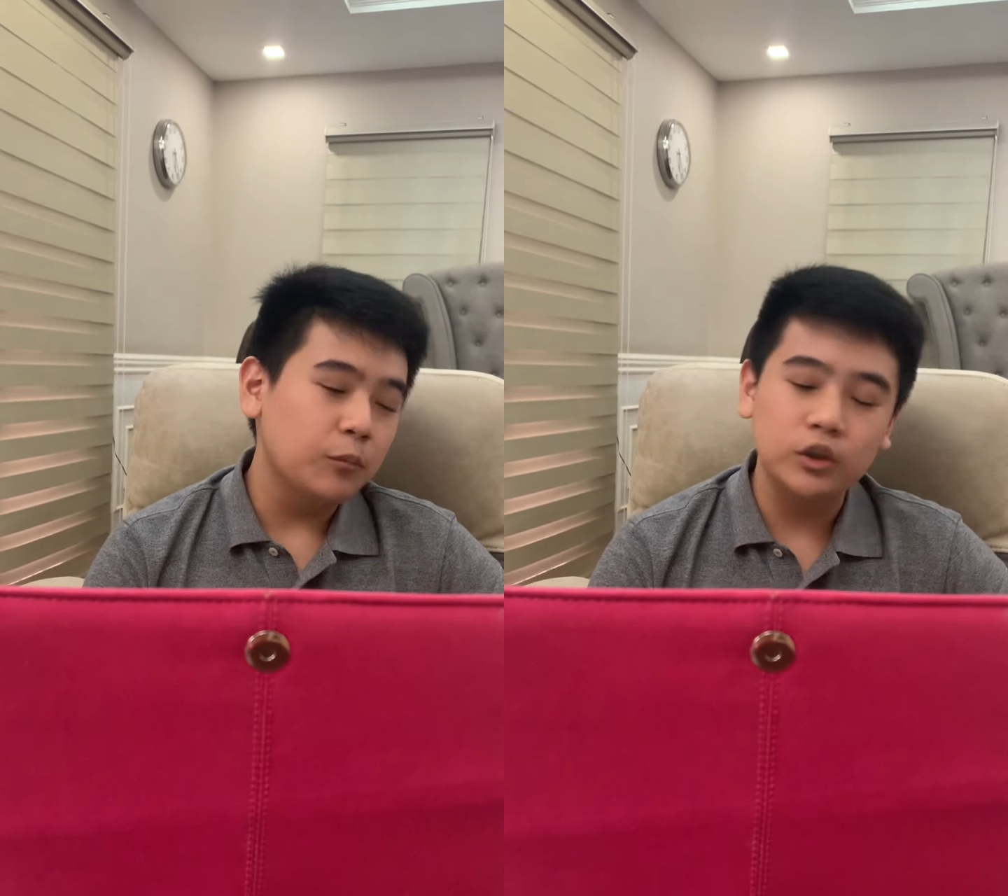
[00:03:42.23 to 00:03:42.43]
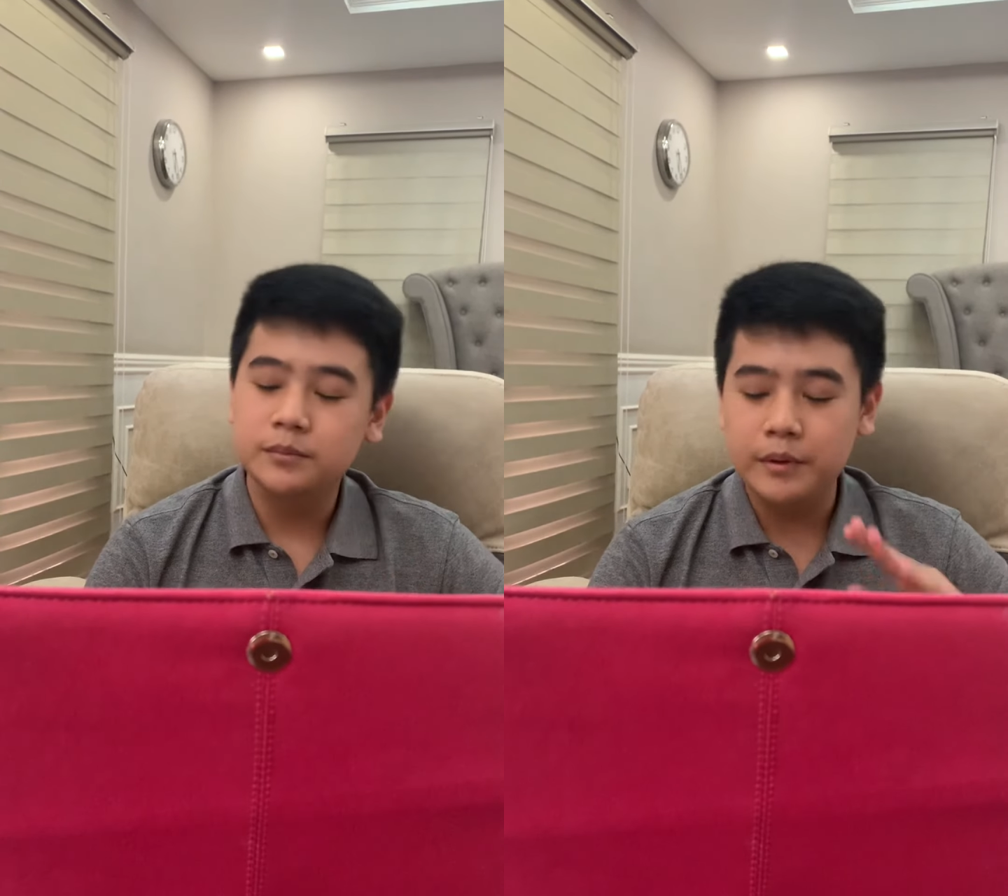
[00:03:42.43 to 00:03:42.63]

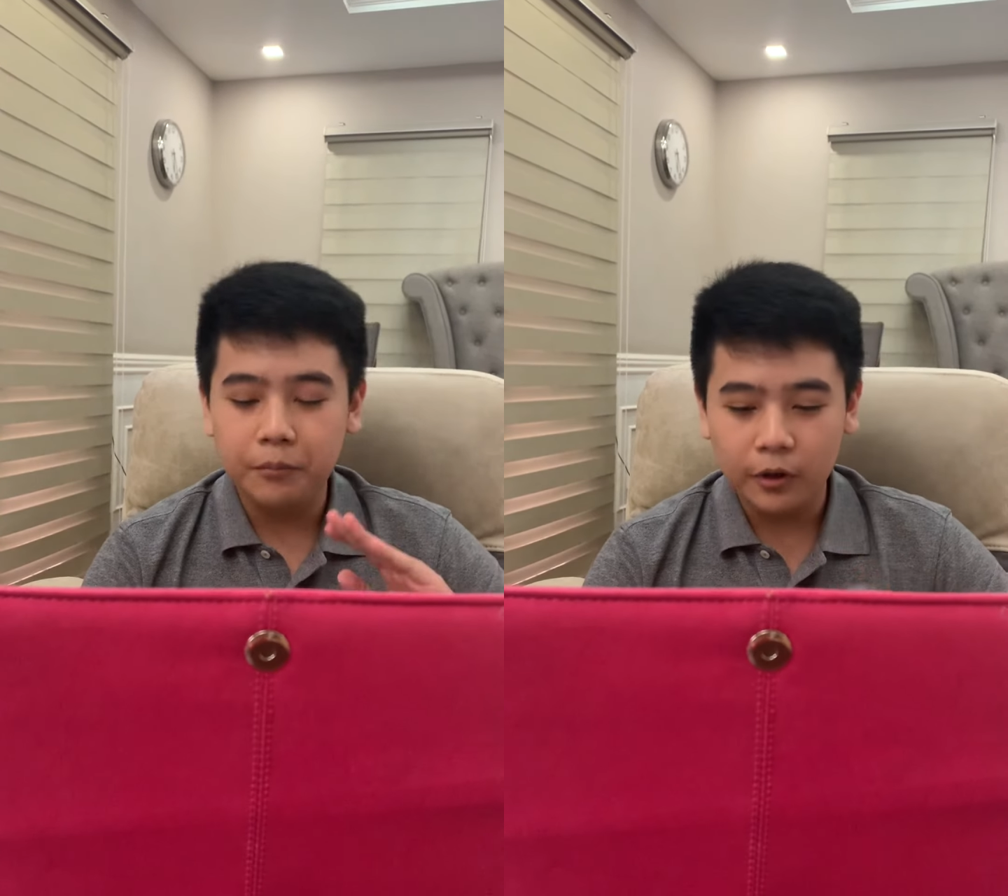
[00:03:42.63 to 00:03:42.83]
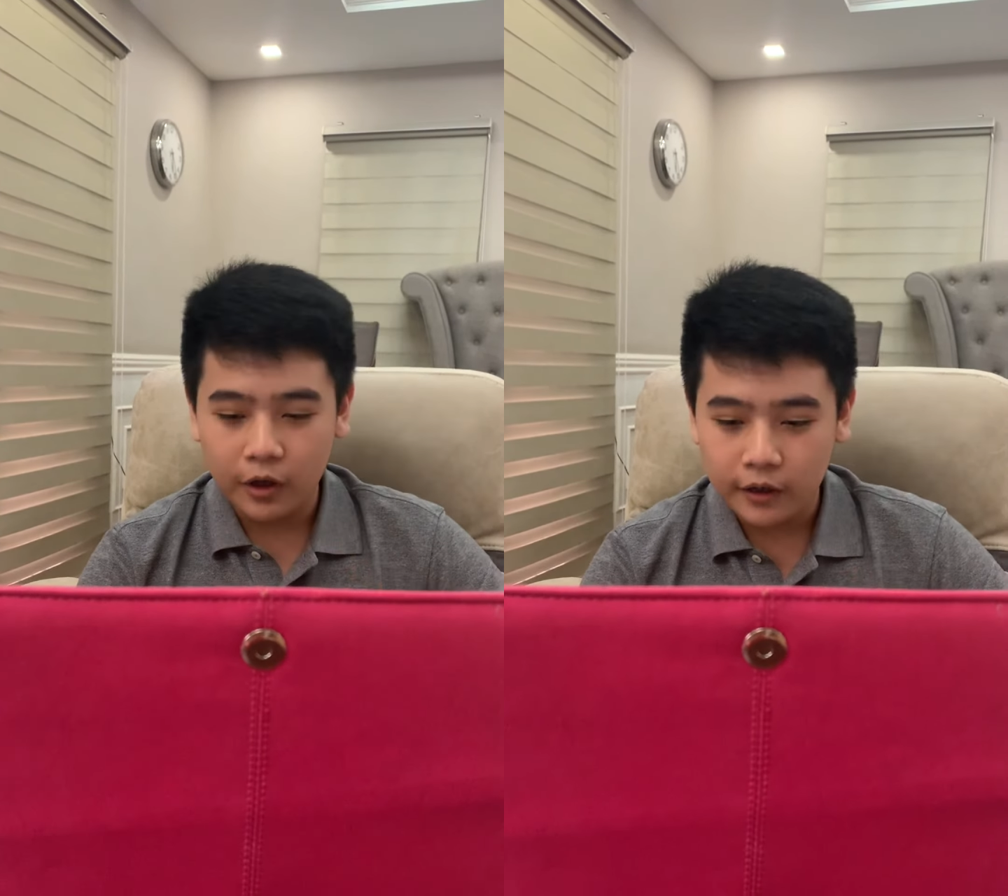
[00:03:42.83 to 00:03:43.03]
Most
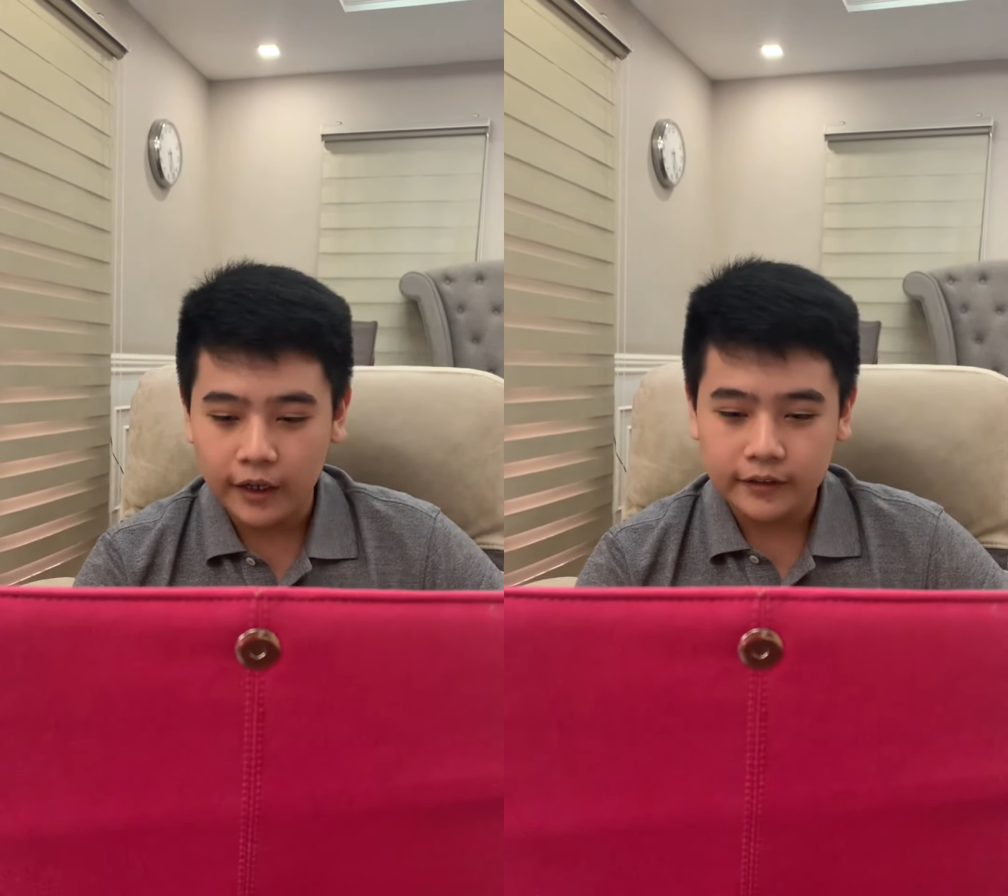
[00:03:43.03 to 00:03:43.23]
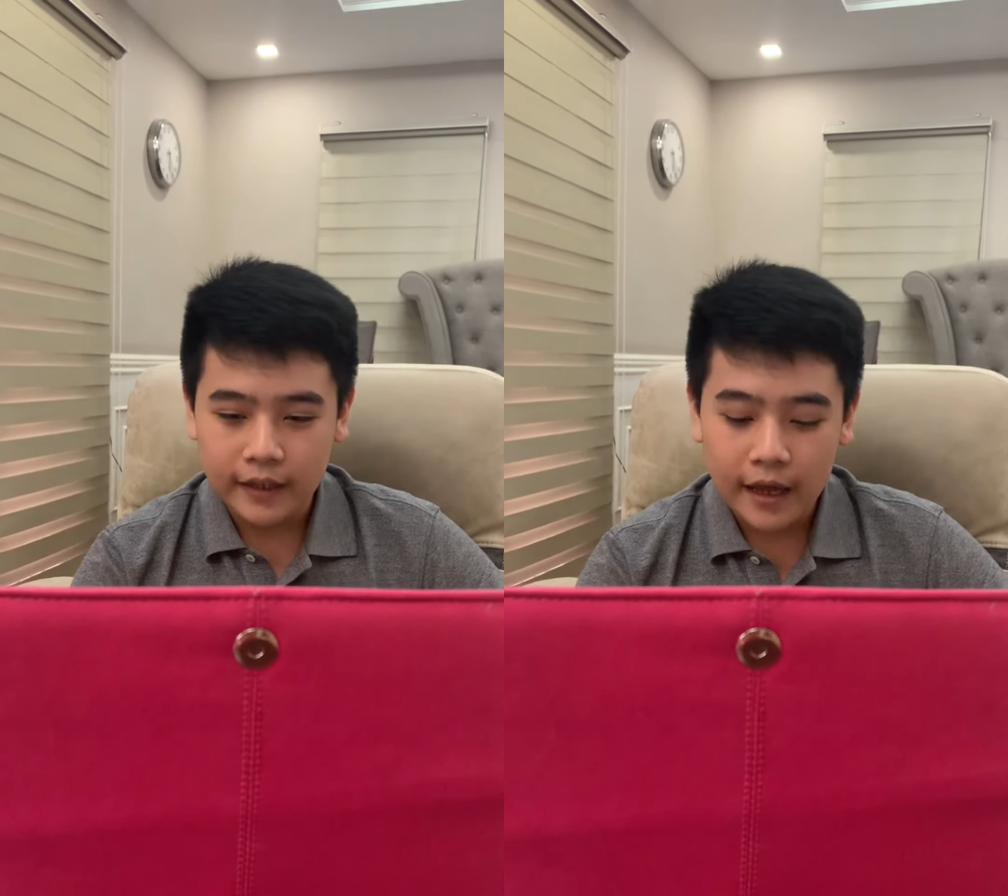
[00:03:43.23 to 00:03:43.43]
people are
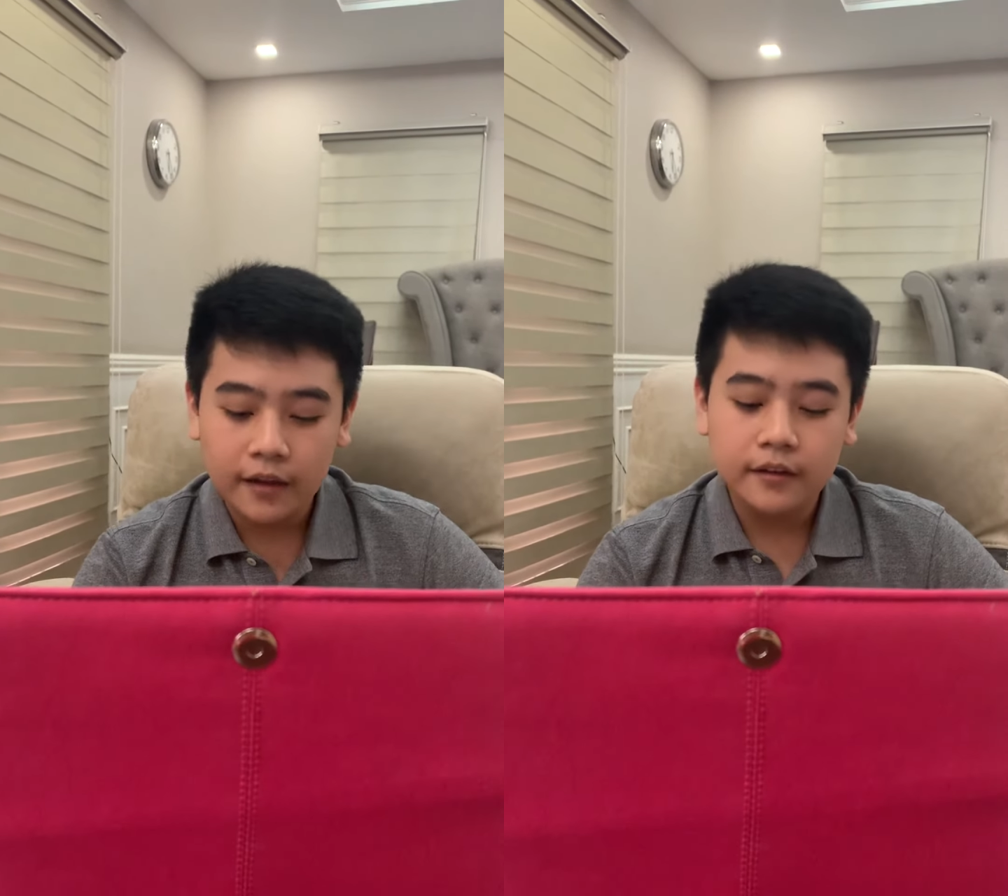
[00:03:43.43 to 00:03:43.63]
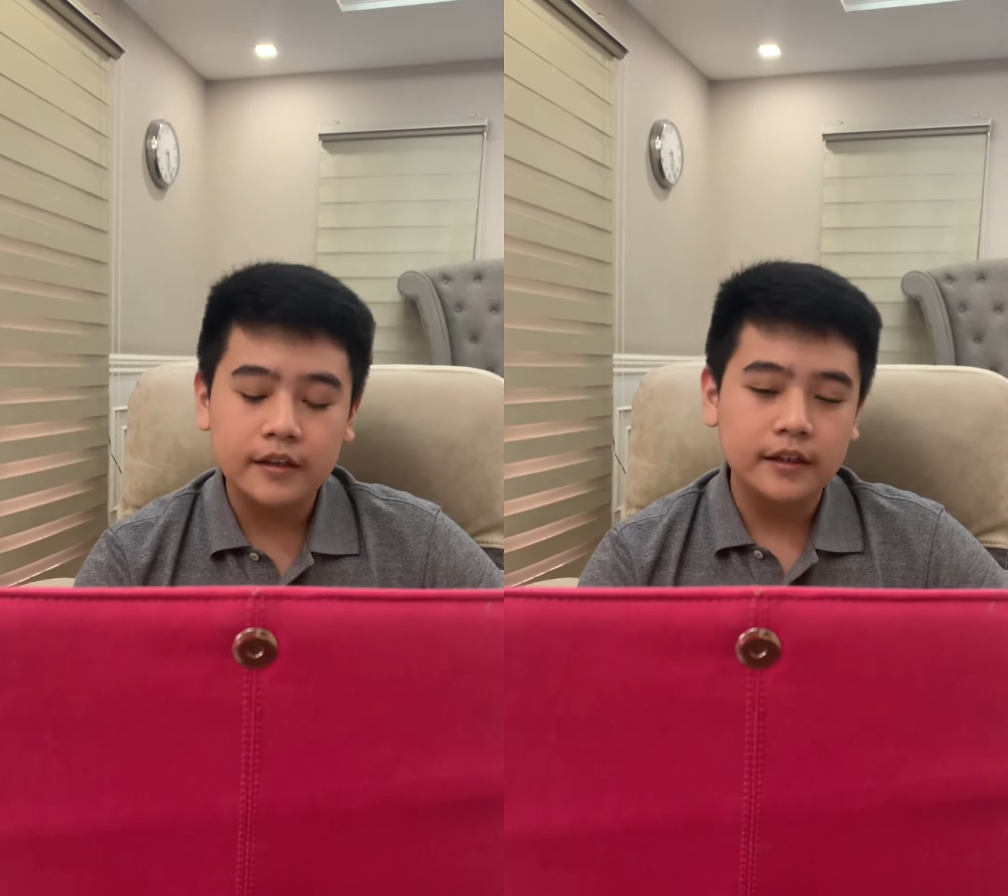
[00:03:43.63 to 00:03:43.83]
like that,